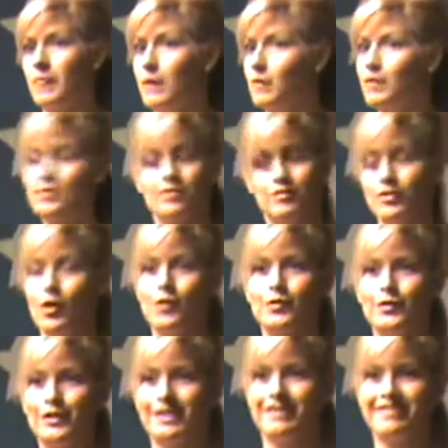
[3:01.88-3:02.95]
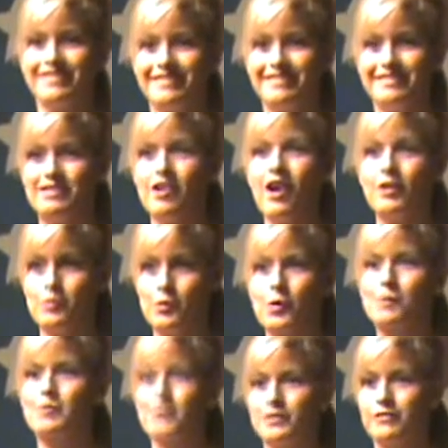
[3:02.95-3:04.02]
was totally not
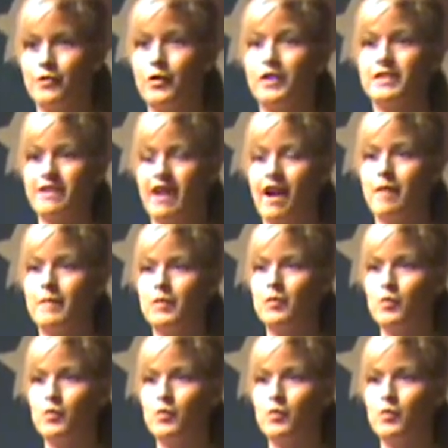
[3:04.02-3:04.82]
normal for it to happen.